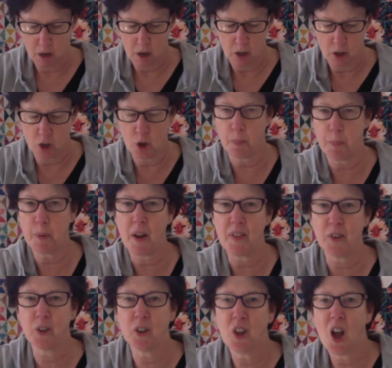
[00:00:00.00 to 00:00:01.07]
your
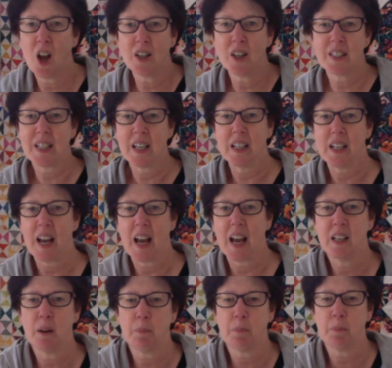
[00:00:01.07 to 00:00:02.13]
brother-in-law did end
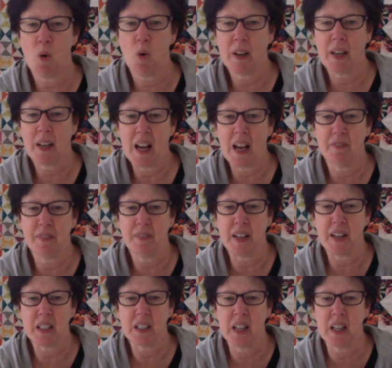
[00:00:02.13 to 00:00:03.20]
up going on a
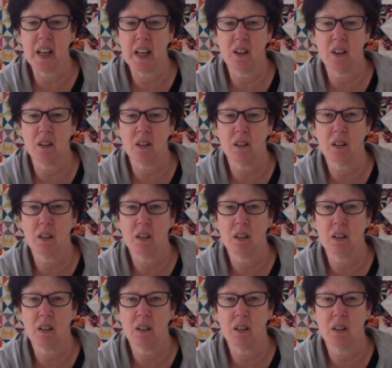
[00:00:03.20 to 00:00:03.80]
ventilator.